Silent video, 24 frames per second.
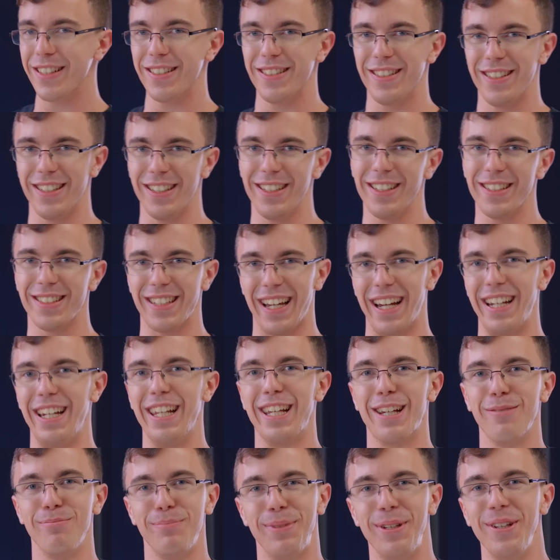this little
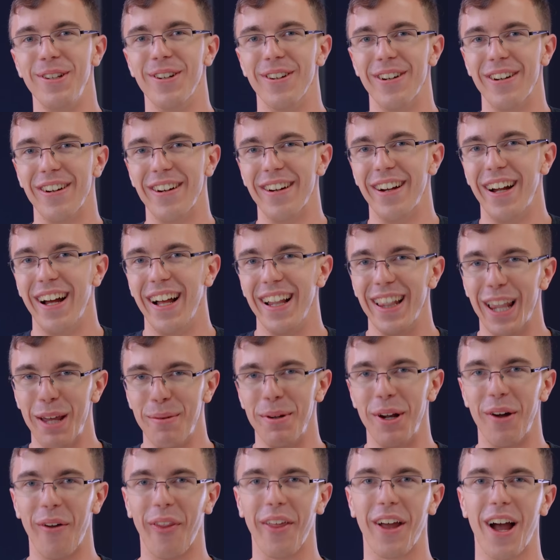tiny computer? Let
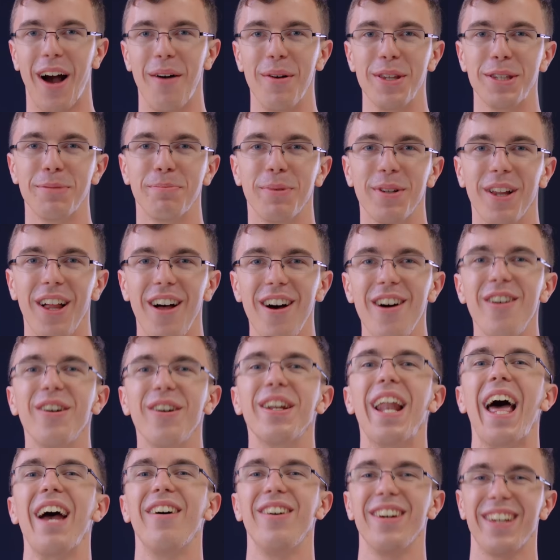me know in the comments below,
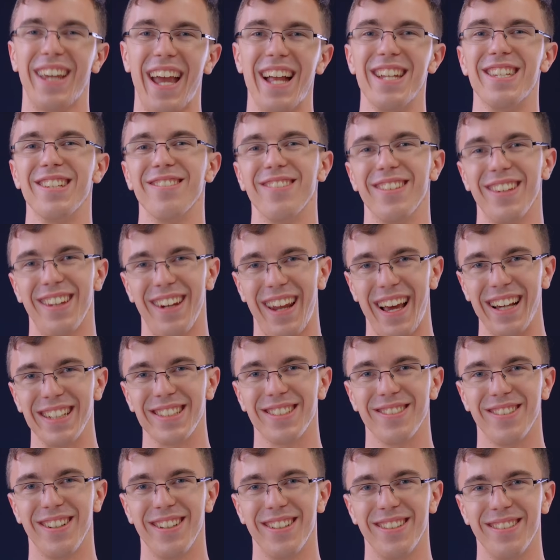and I will catch you on the
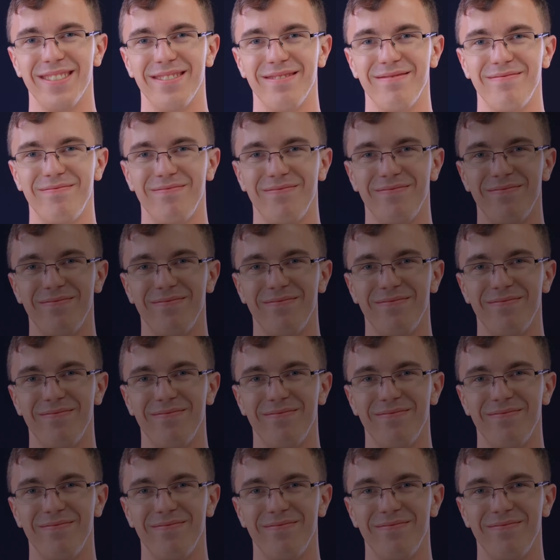next one.